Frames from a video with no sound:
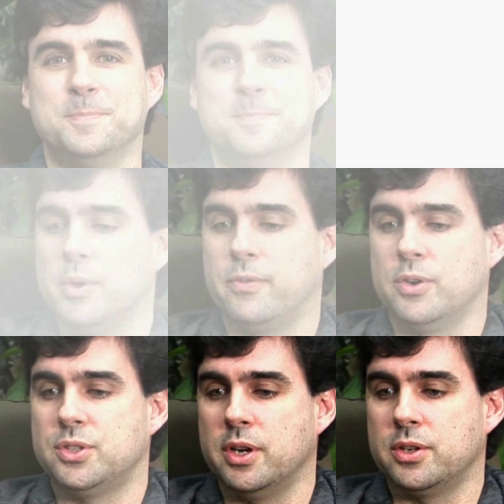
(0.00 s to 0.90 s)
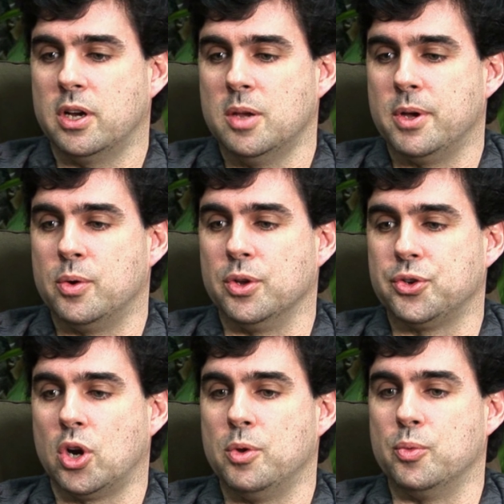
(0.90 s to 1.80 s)
When we first started talking about Unreal
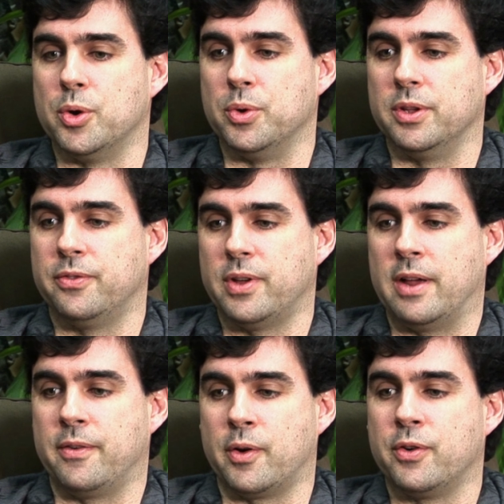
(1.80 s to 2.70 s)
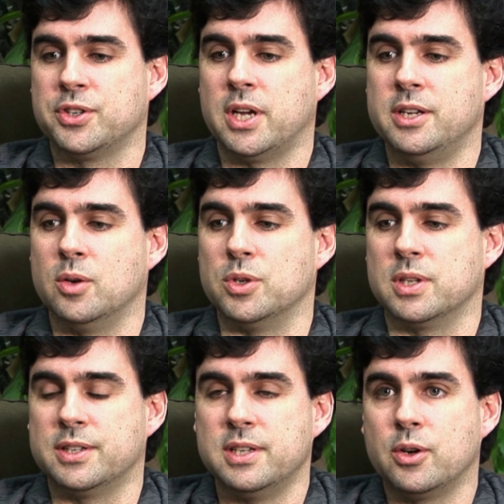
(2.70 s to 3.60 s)
Tournament, our first idea was
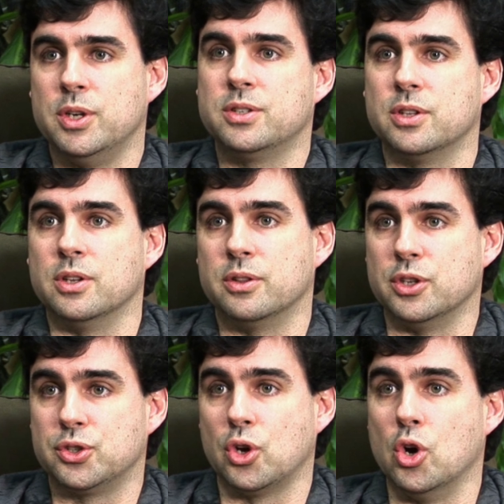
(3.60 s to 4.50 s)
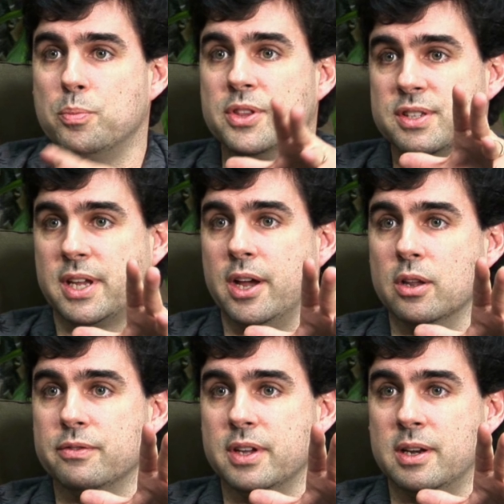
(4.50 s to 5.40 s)
let's increase the scope and the
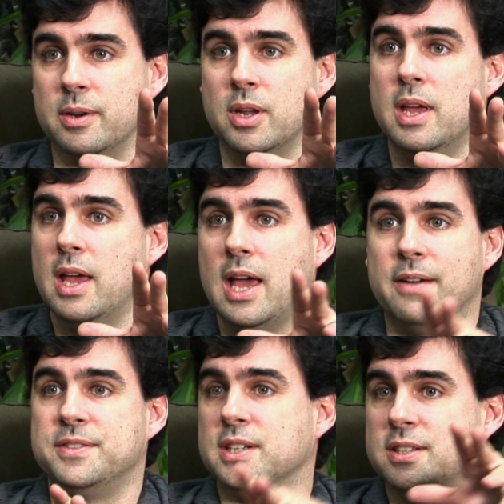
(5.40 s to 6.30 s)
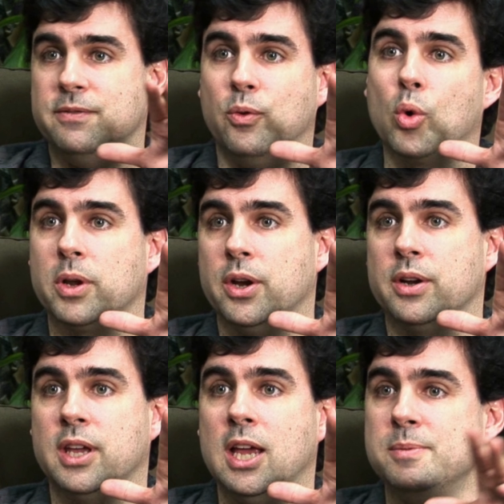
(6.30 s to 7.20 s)
scale of it and have 64-player
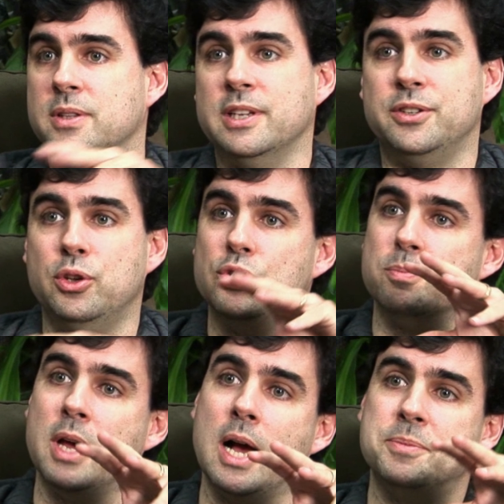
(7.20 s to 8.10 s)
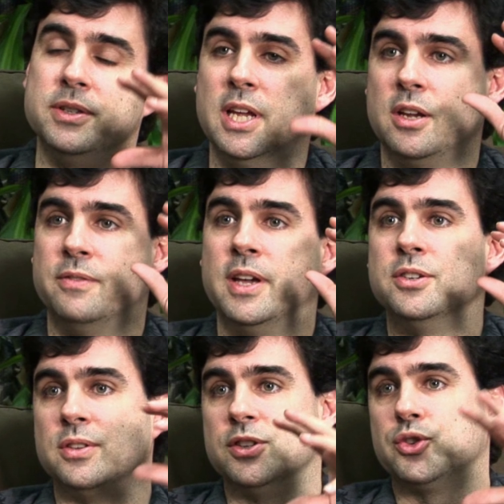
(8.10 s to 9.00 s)
games and these huge maps and take
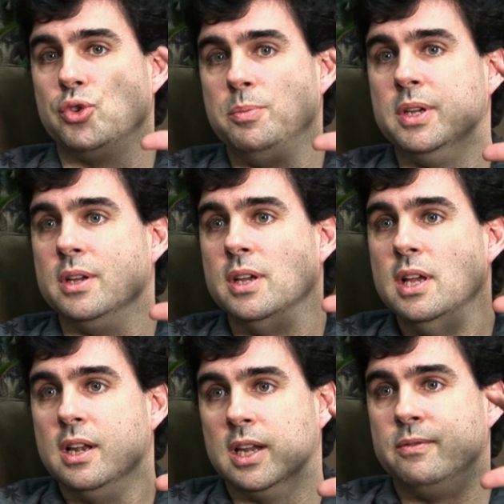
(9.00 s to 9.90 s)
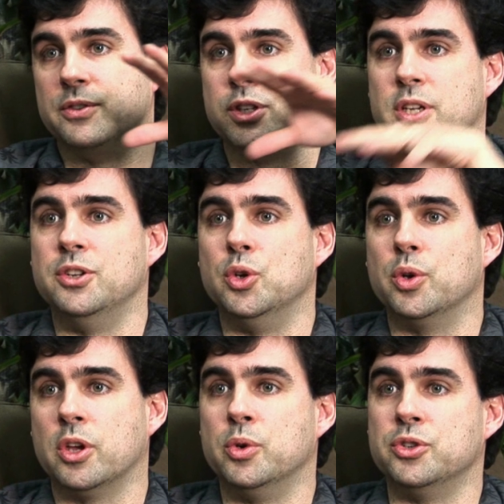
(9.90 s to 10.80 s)
advantage of the streaming levels that you can do
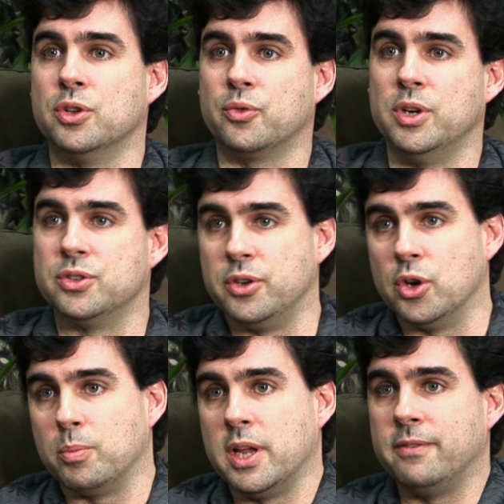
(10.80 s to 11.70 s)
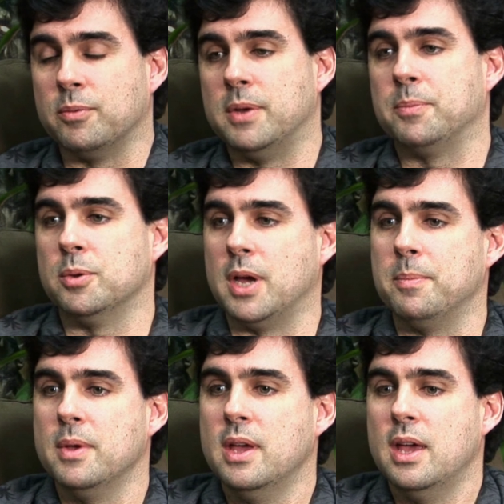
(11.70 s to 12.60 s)
with Unreal Engine 3 so that you're playing from map to
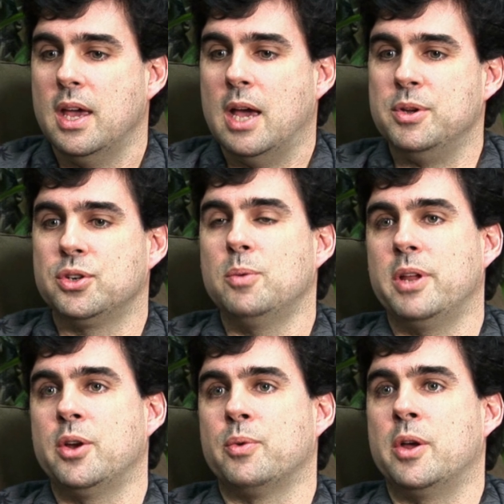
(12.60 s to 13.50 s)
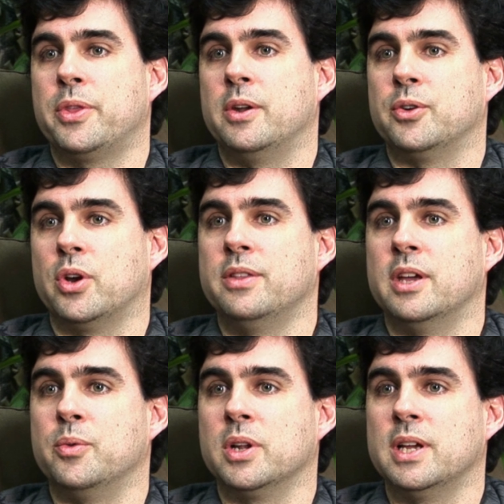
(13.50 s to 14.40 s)
map. And we started playing around with that and trying that
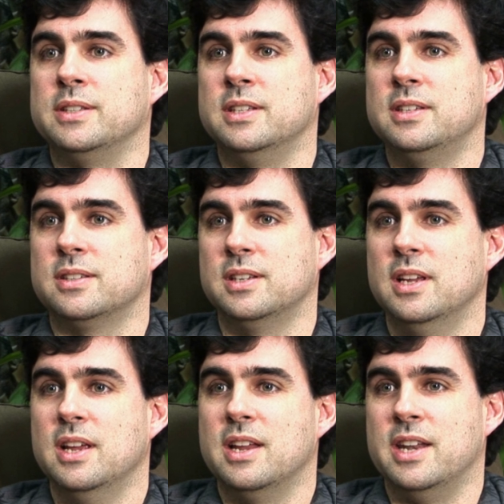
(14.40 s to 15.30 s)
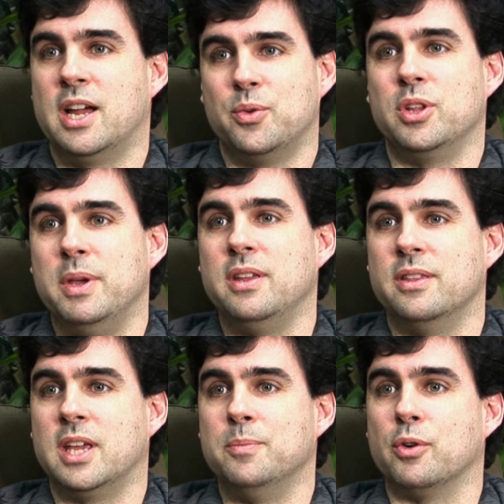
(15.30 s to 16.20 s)
and realized this is not really making
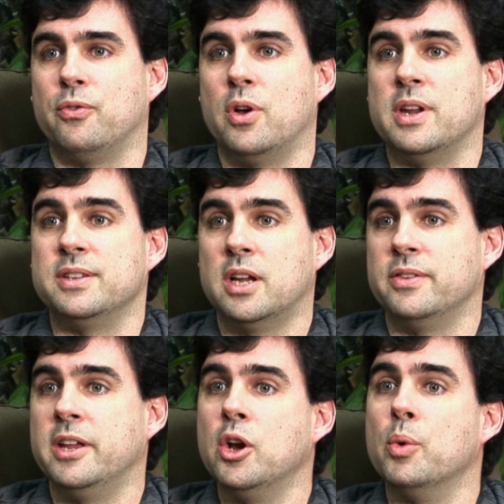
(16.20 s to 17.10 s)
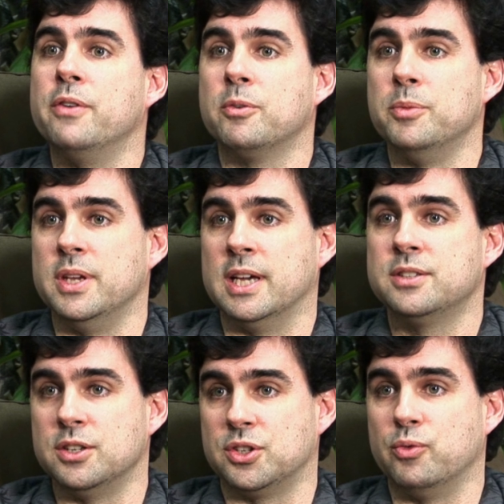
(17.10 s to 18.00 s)
the game more fun, and it's kind of getting away from the
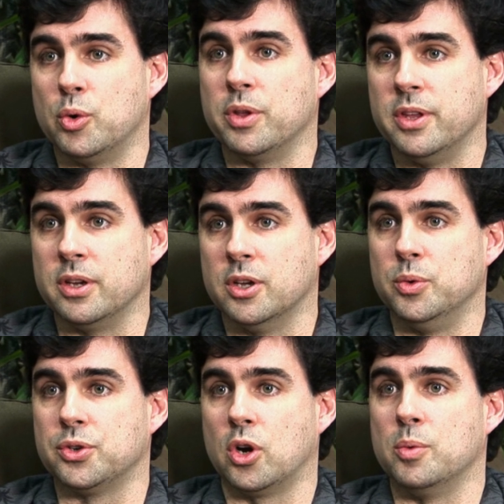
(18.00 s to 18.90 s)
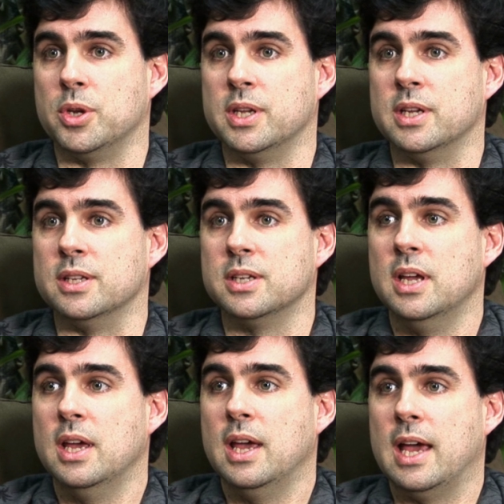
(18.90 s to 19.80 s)
essence of what we think Unreal Tournament is.
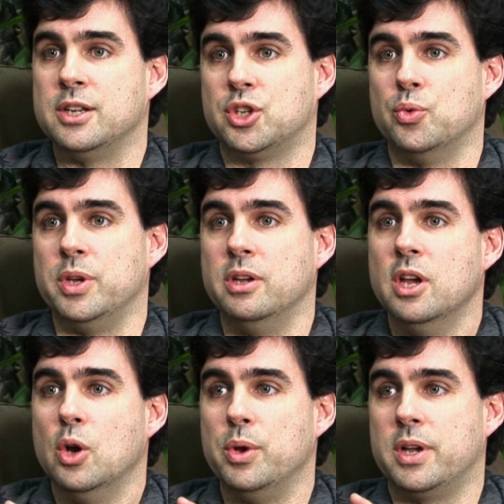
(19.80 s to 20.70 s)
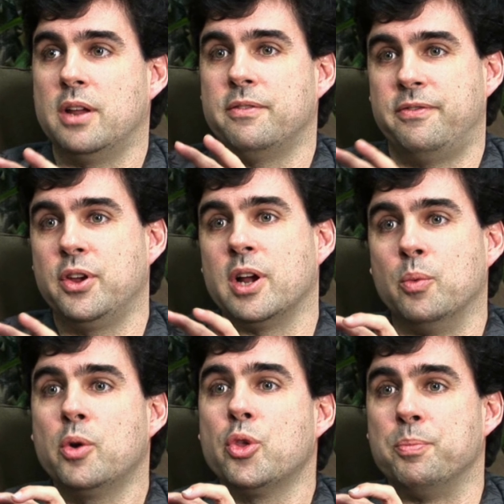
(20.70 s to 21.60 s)
And so we kind of figured out
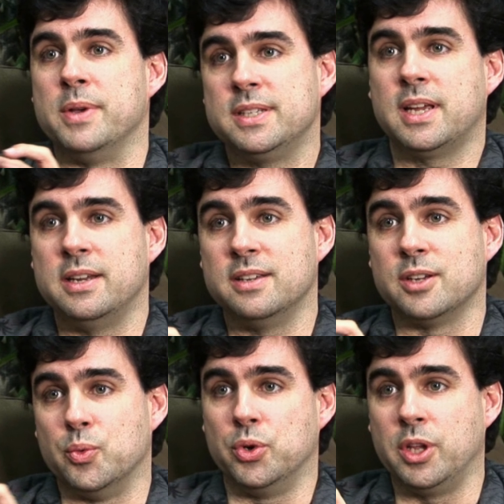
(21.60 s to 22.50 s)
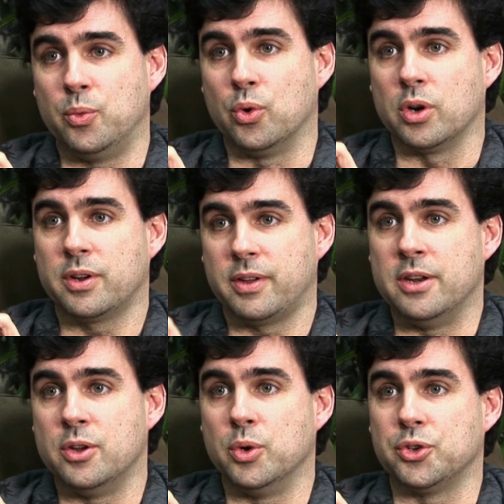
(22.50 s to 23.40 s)
what were the best ideas that really work in
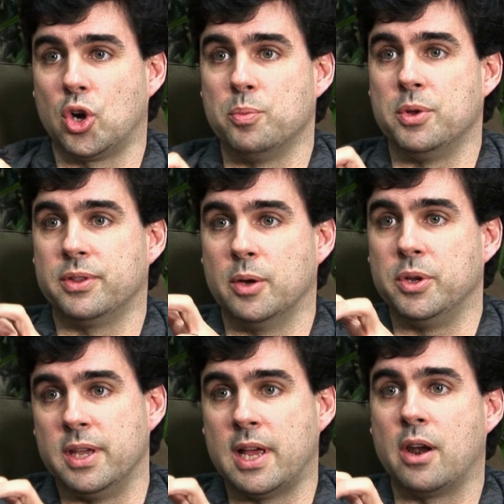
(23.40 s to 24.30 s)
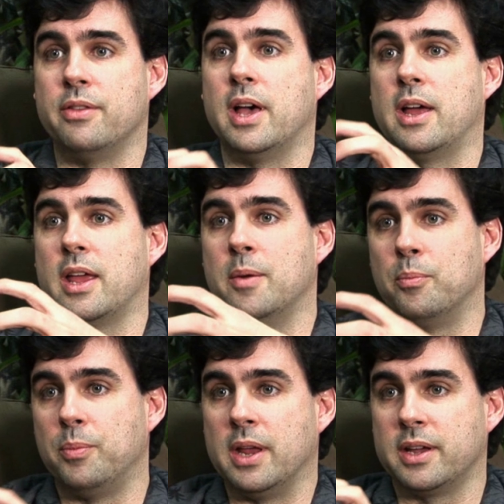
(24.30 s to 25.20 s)
Unreal Tournament that we could get out of that and
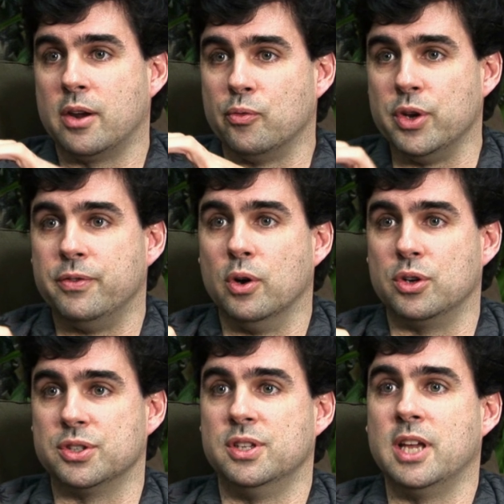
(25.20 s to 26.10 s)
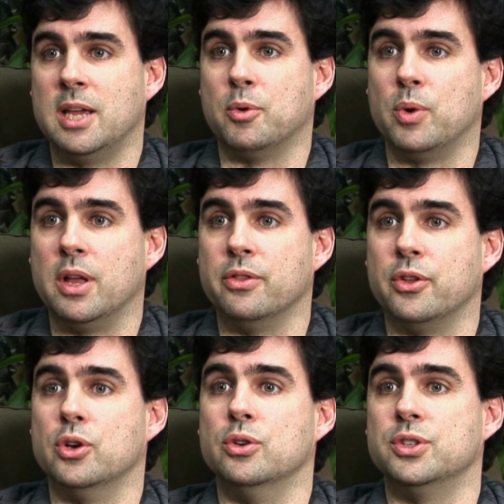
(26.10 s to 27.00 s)
kind of refocus the game around
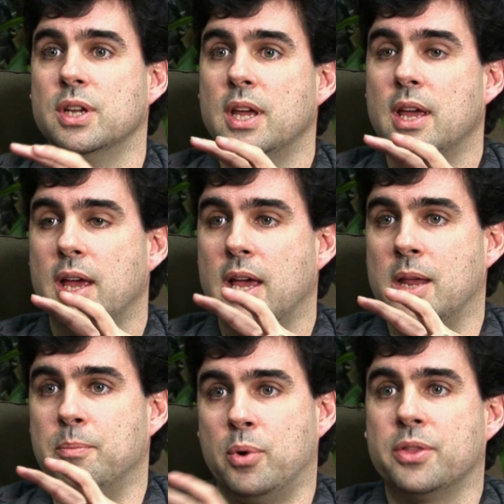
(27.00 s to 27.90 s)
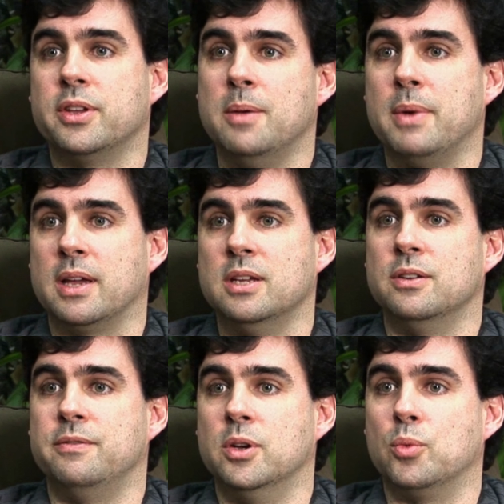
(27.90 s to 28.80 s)
those and brought the game back in
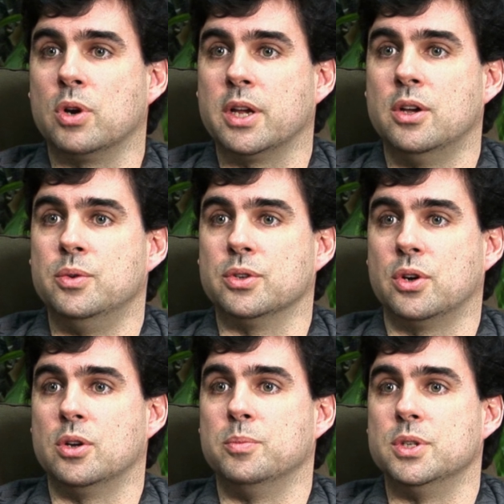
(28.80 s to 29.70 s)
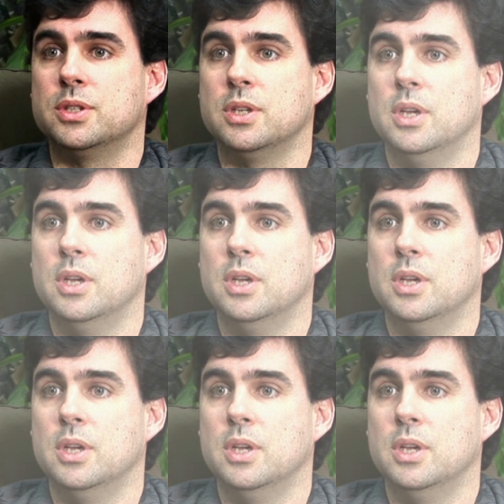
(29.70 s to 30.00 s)
to feel more like Unreal Tournament.